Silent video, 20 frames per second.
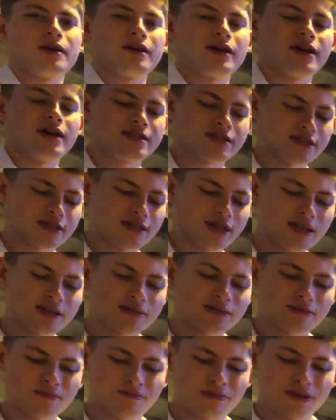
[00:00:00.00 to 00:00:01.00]

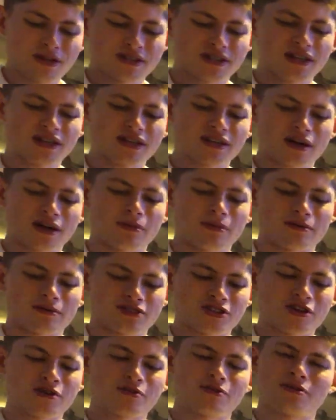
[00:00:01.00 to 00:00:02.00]
it's going to come up
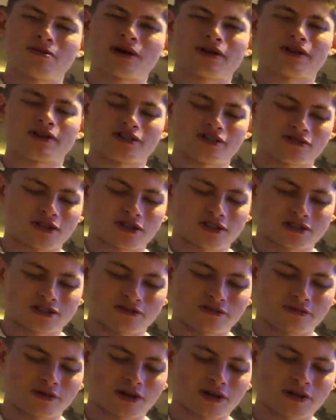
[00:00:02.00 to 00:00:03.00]
soon about the instructions
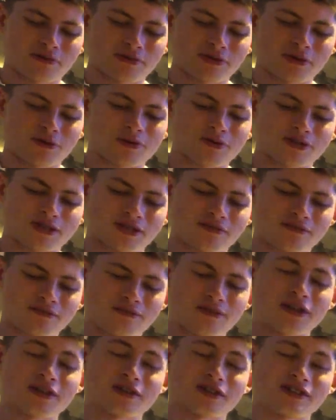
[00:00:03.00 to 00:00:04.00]
of where you put the horse in,
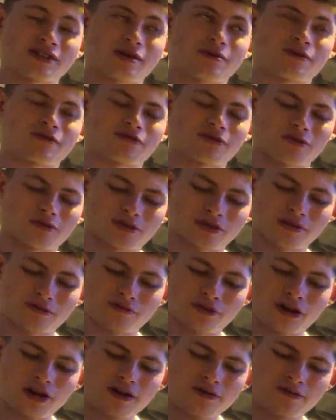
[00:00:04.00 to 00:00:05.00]
the stomach for the
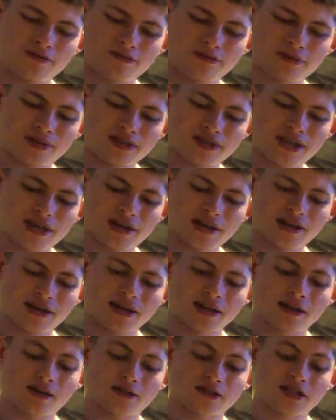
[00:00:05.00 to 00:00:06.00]
horse in, right? Isn't
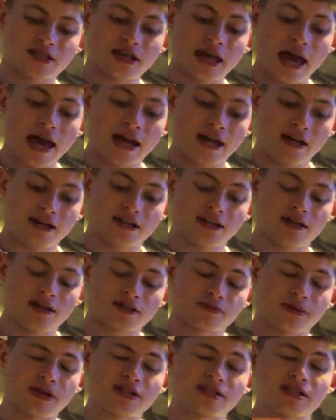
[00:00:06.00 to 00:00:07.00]
it? And they got to the end, the
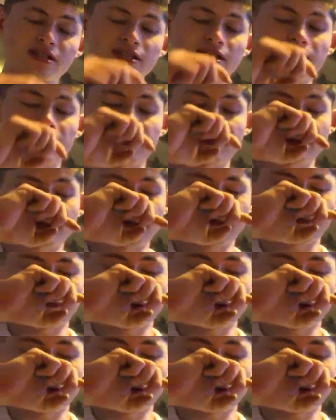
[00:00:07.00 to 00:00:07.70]
last page, and it didn't. I was like,